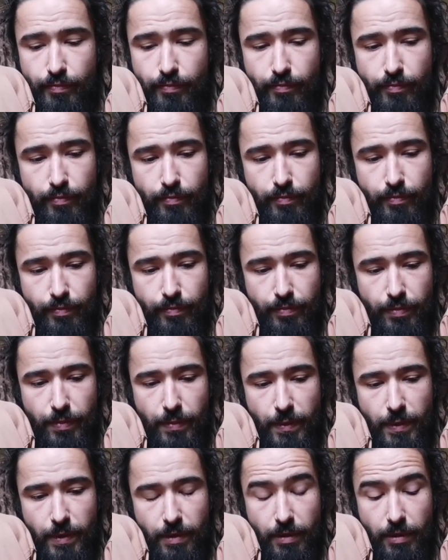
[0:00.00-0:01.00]
feed it
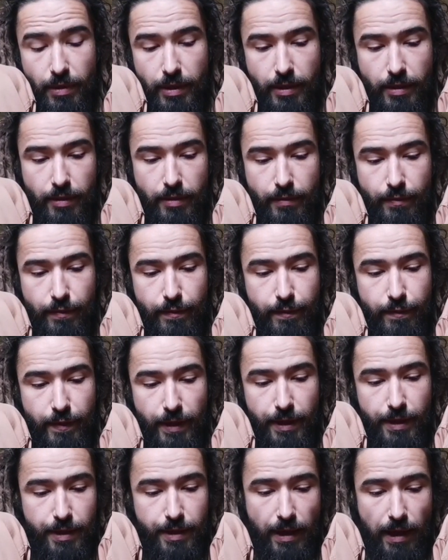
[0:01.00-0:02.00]
out
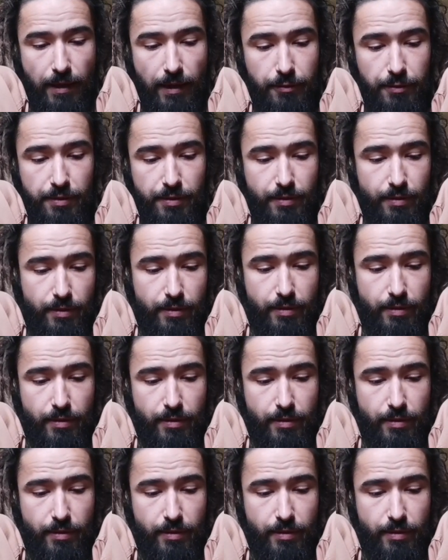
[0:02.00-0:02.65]
again.